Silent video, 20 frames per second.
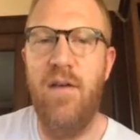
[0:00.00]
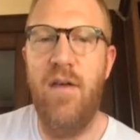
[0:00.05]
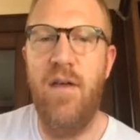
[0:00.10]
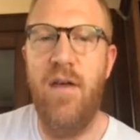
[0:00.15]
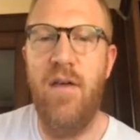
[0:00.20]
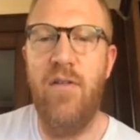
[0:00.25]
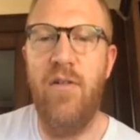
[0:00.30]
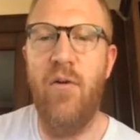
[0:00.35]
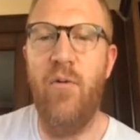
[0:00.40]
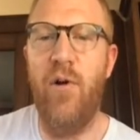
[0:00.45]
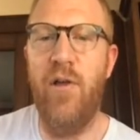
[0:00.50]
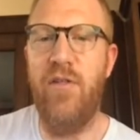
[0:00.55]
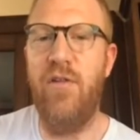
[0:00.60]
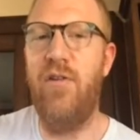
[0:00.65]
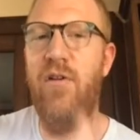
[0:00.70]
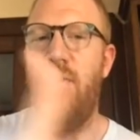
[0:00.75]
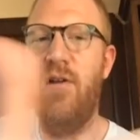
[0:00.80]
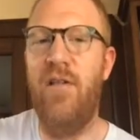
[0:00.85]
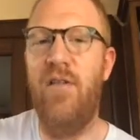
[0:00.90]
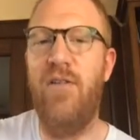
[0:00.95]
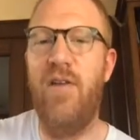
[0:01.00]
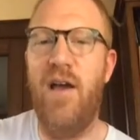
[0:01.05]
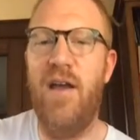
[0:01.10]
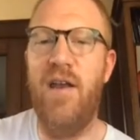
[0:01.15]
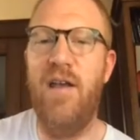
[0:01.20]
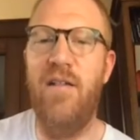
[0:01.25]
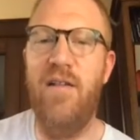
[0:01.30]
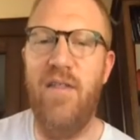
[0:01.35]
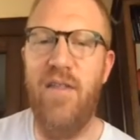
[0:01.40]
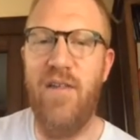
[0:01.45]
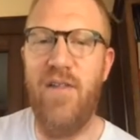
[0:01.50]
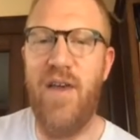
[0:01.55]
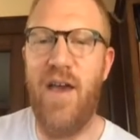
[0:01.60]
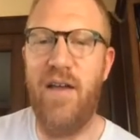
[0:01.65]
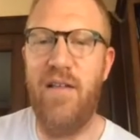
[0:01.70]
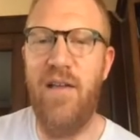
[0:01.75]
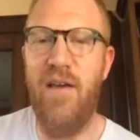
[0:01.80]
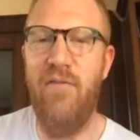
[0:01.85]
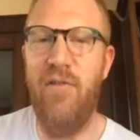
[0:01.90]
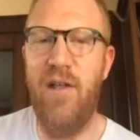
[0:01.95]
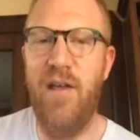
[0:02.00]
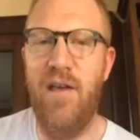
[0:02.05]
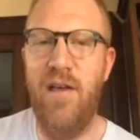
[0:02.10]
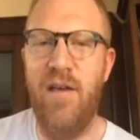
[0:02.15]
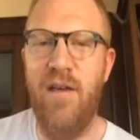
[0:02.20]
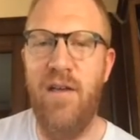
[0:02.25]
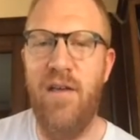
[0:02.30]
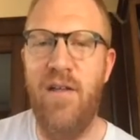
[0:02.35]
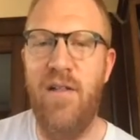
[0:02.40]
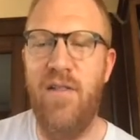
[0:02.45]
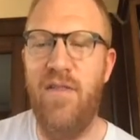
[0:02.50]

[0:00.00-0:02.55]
So once students sign into this activity,